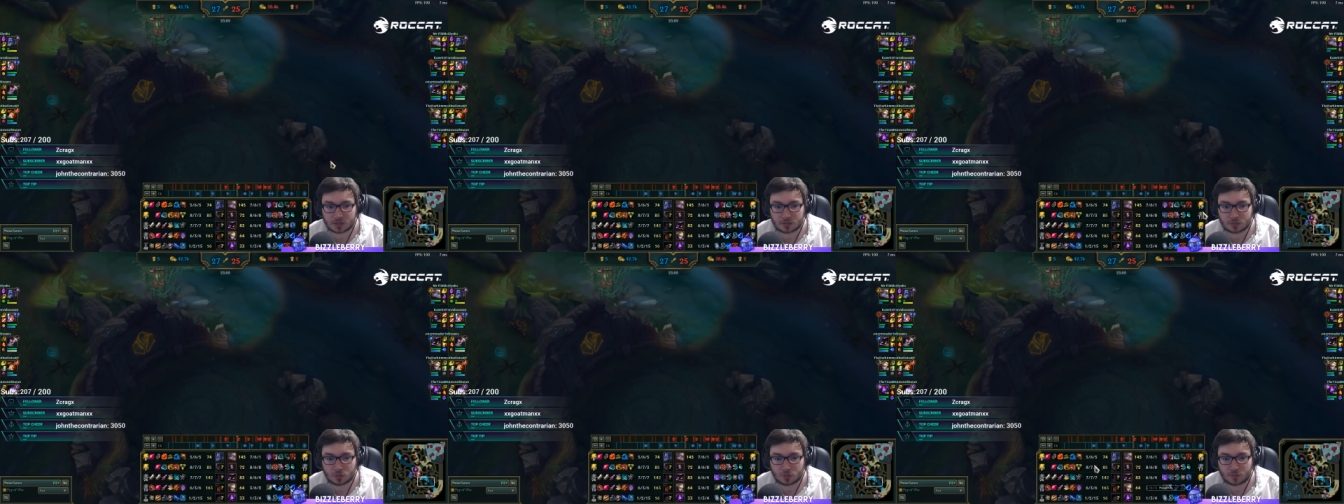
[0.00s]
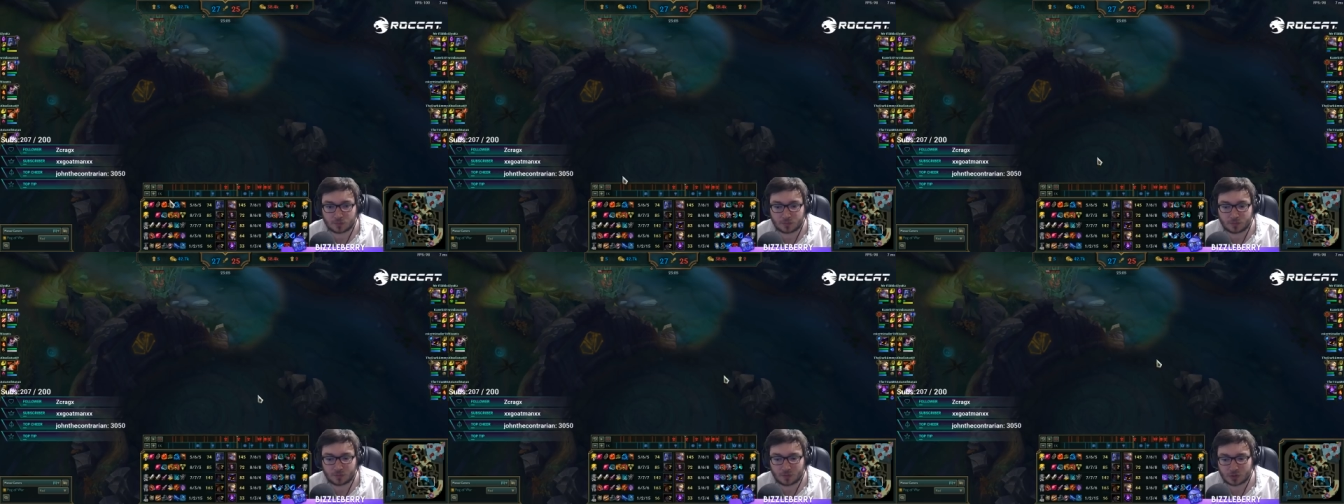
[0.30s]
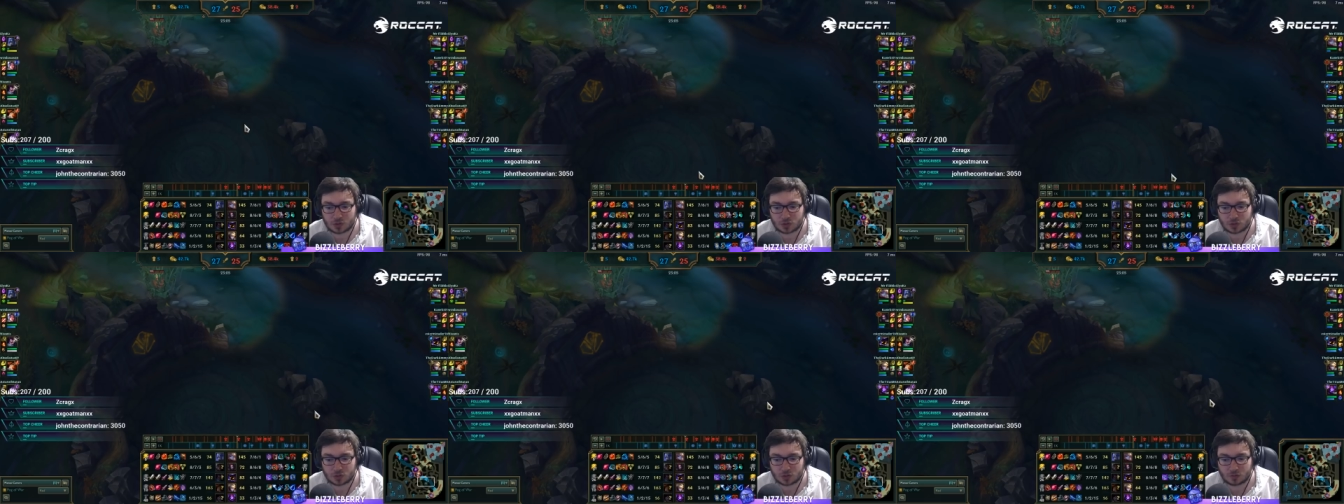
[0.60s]
get some more
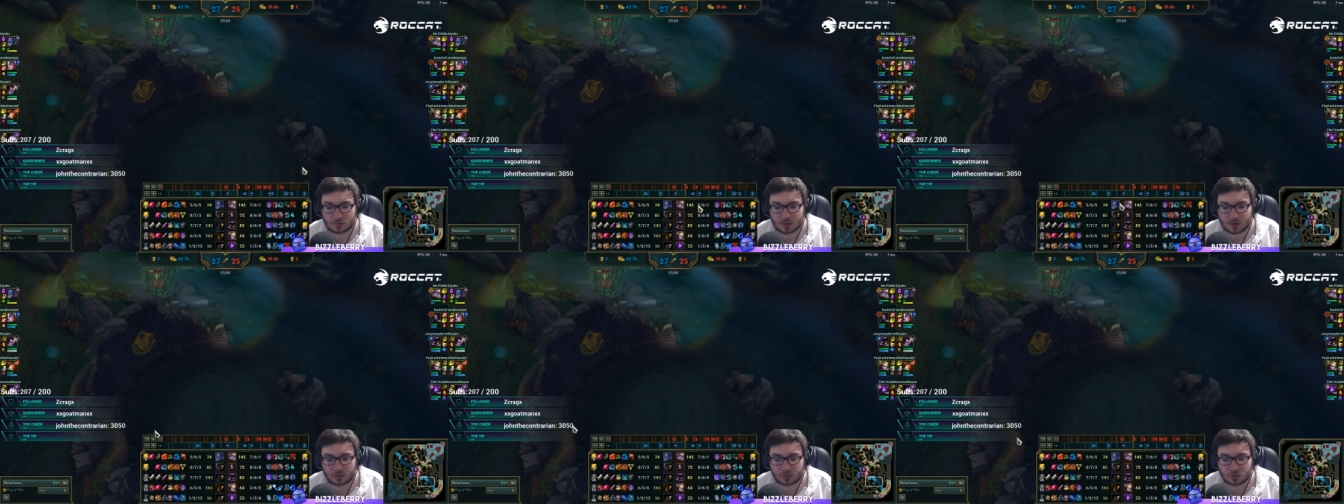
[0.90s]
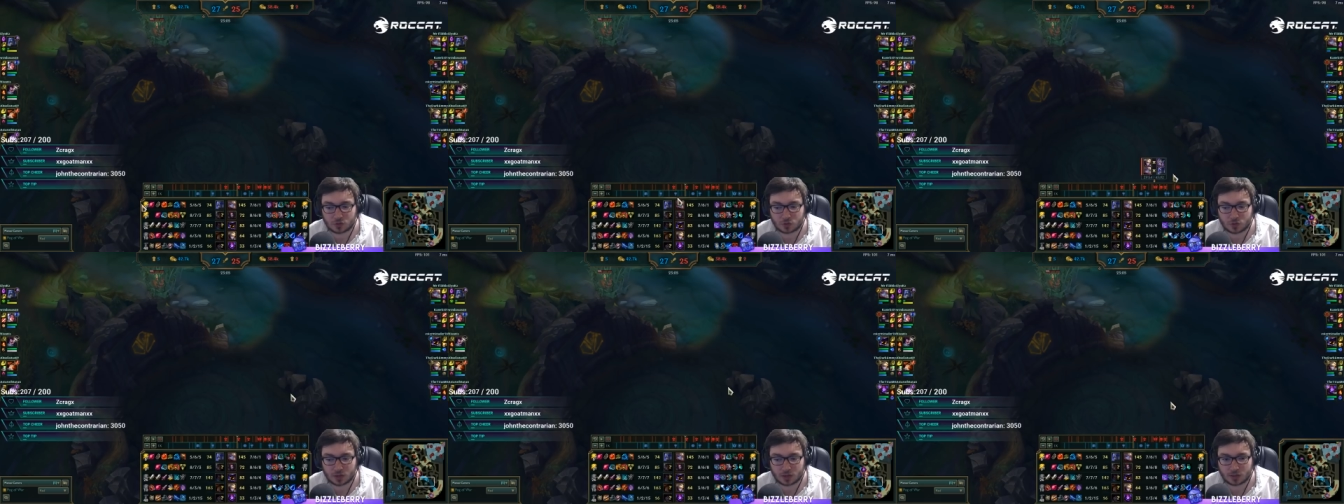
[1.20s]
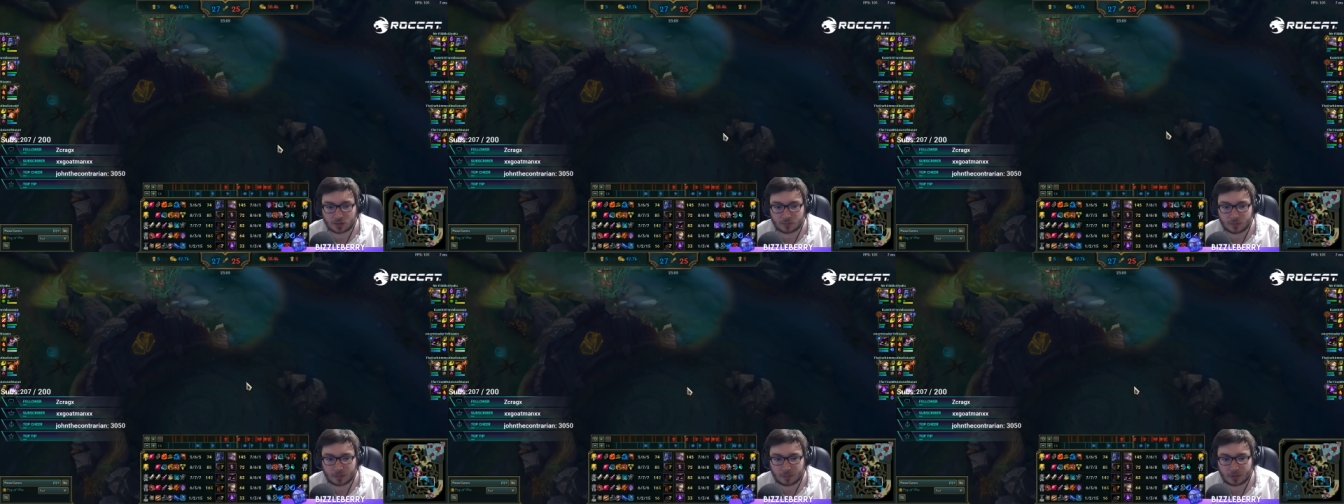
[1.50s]
vision around the
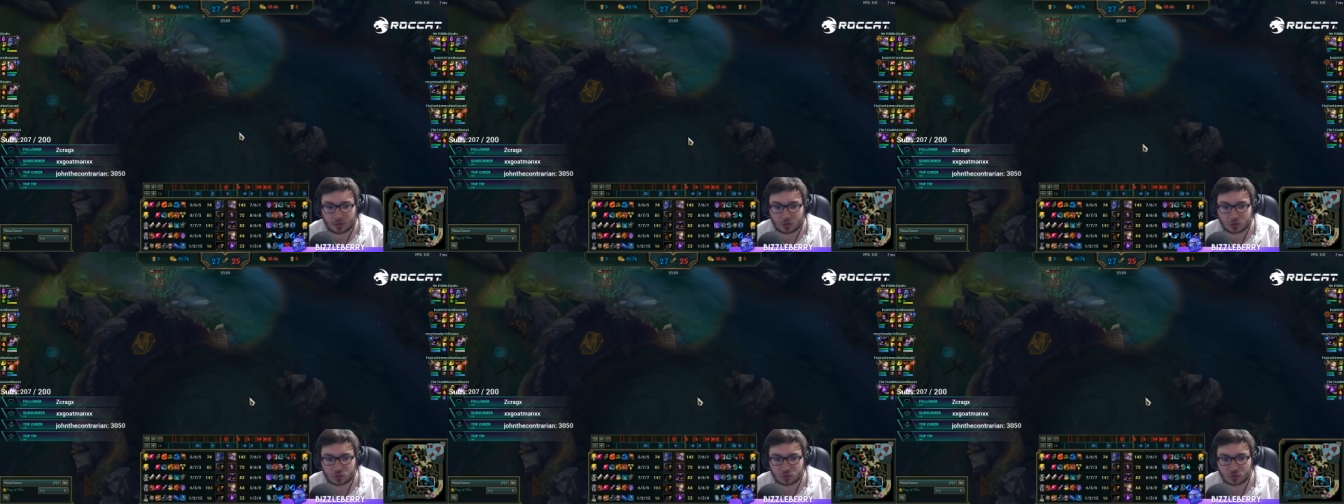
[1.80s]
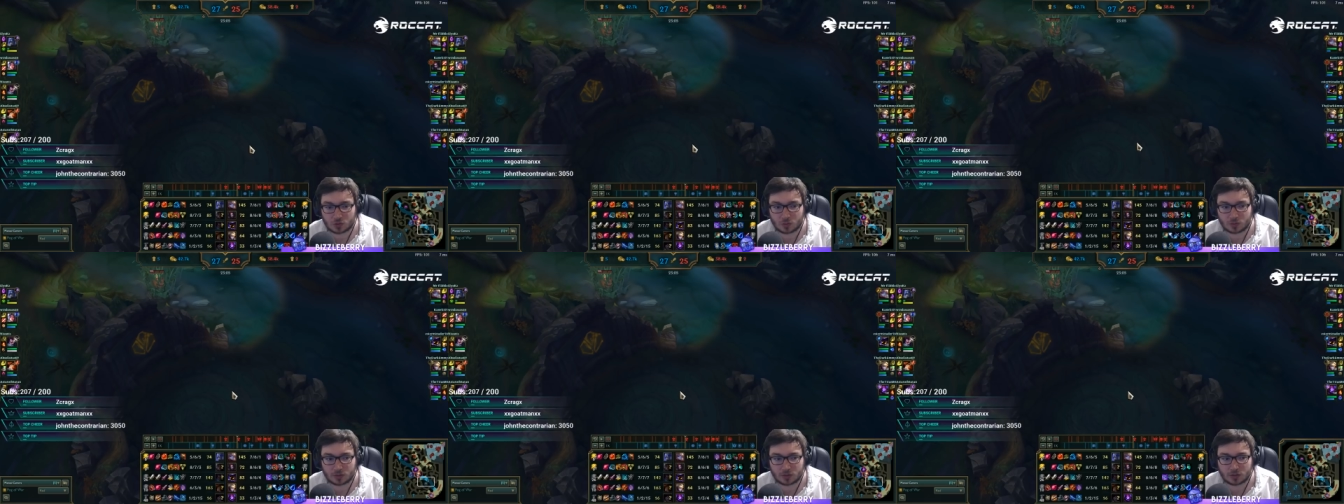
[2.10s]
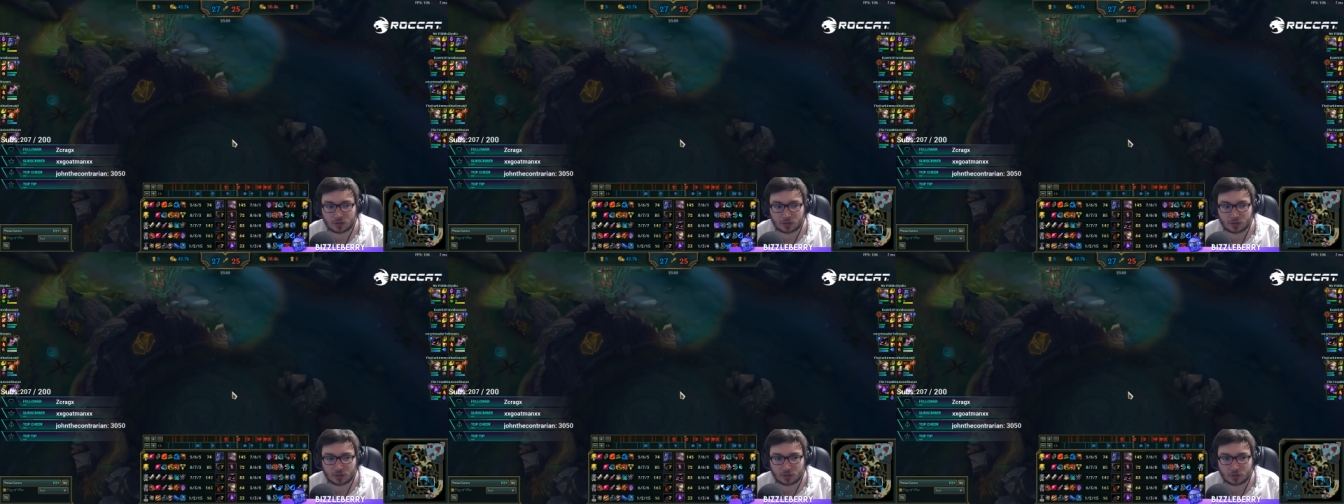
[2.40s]
Drake, maybe a controlled
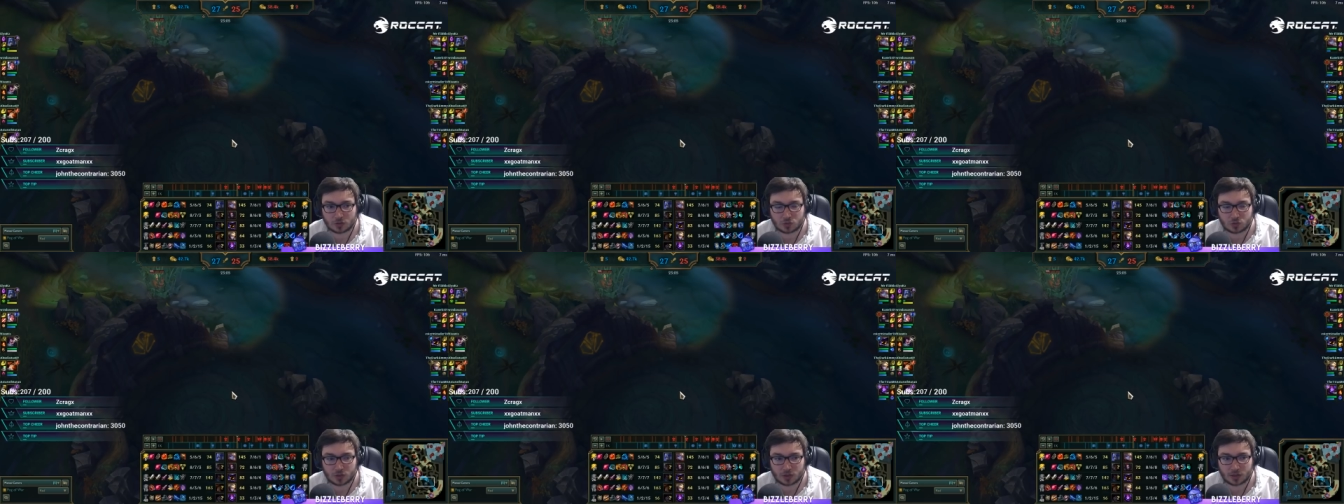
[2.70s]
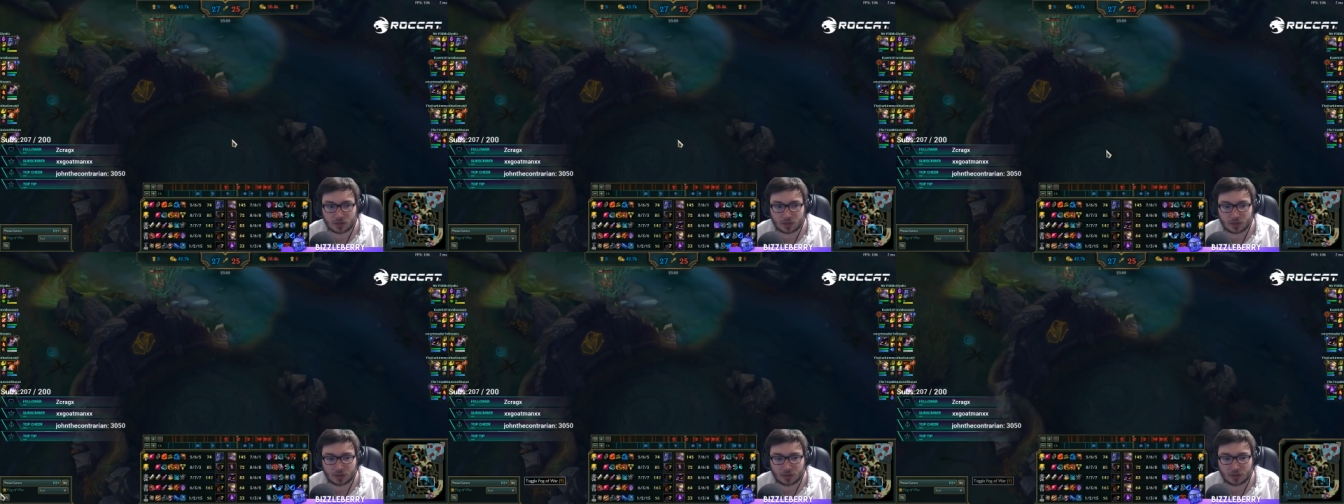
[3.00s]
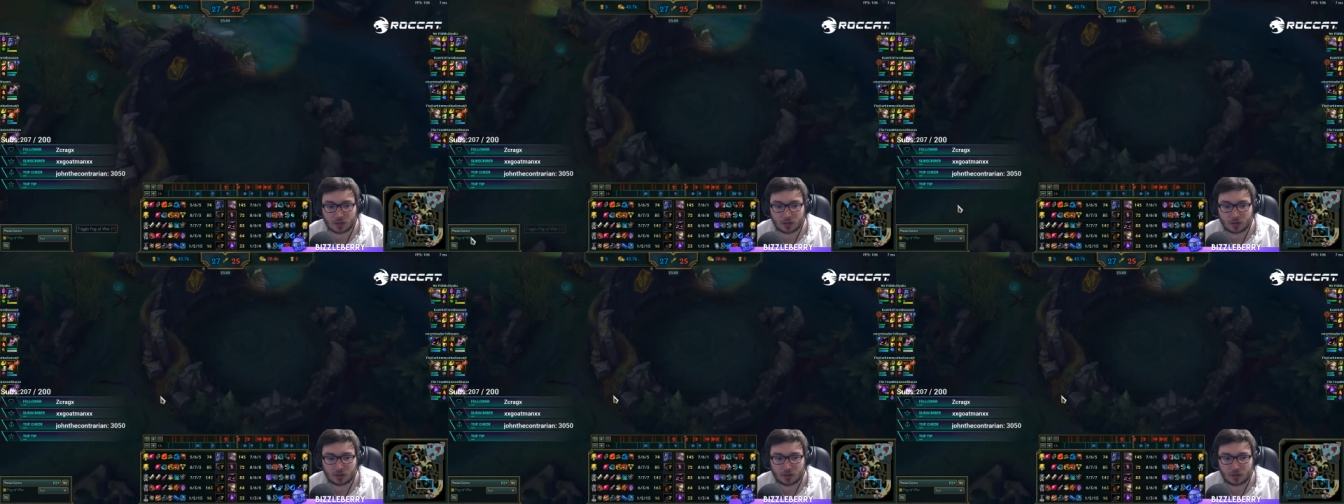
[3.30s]
in the Drake
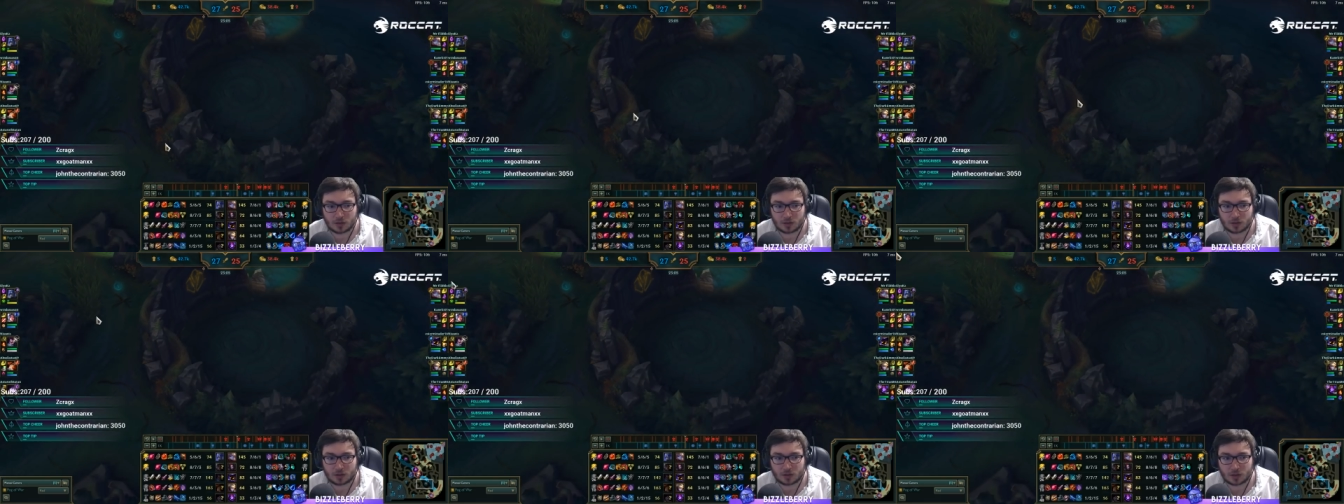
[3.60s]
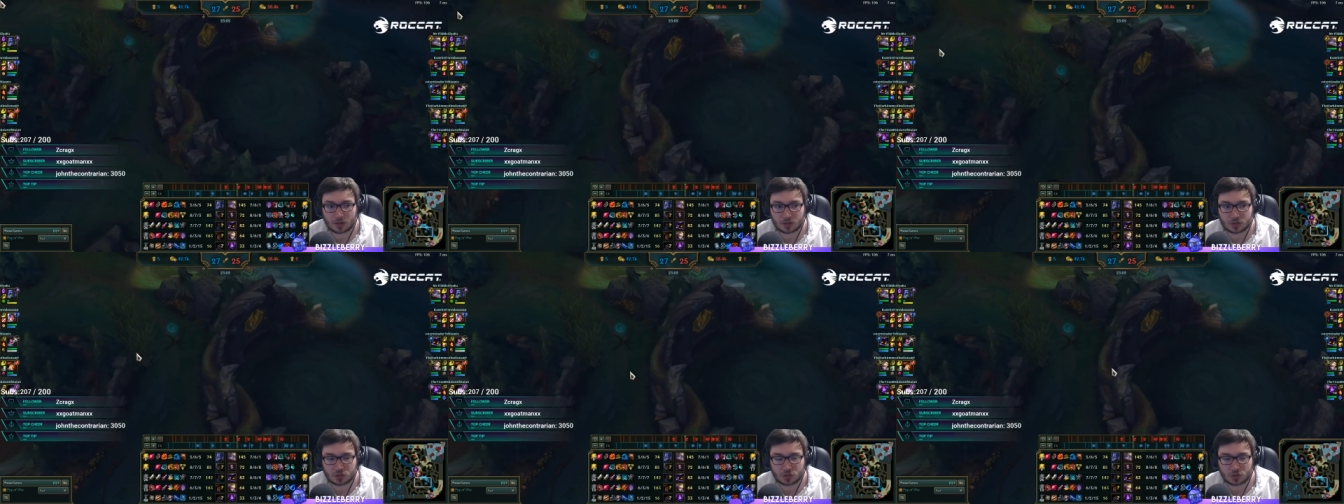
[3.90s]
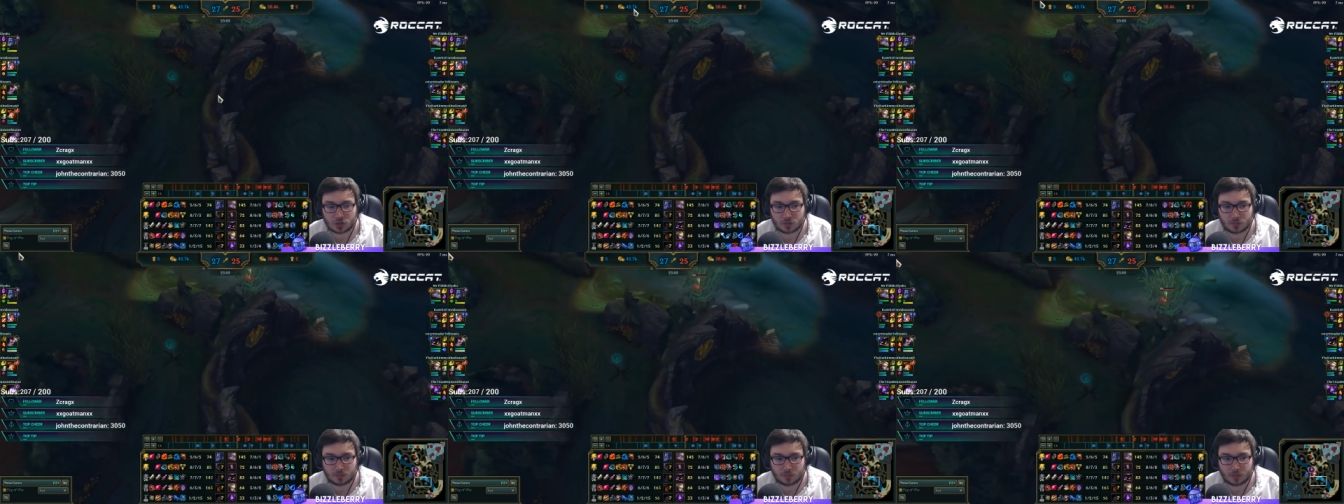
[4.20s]
here, and
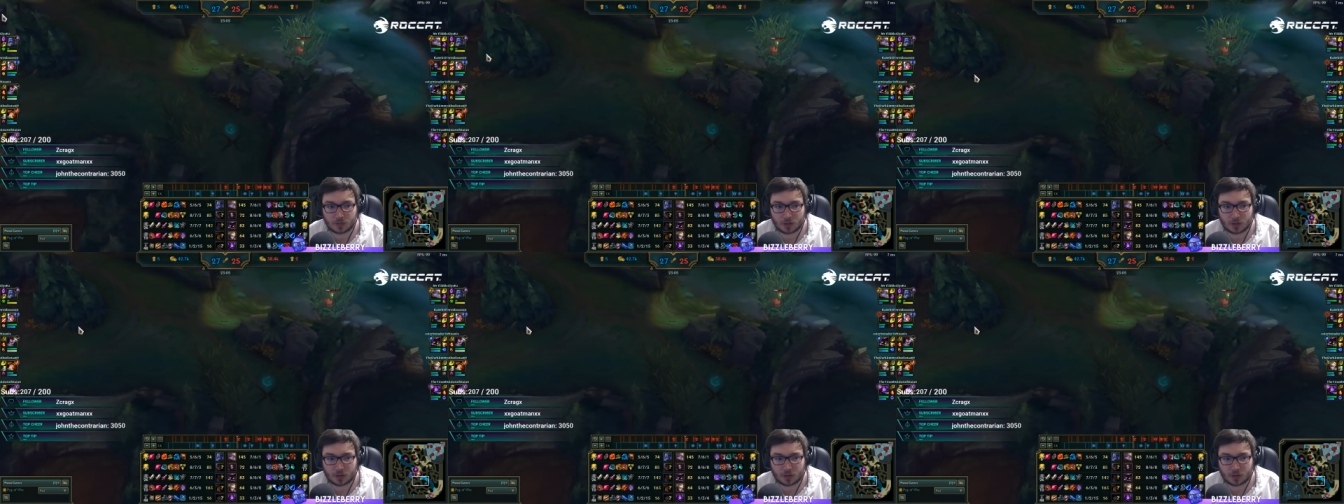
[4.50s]
you could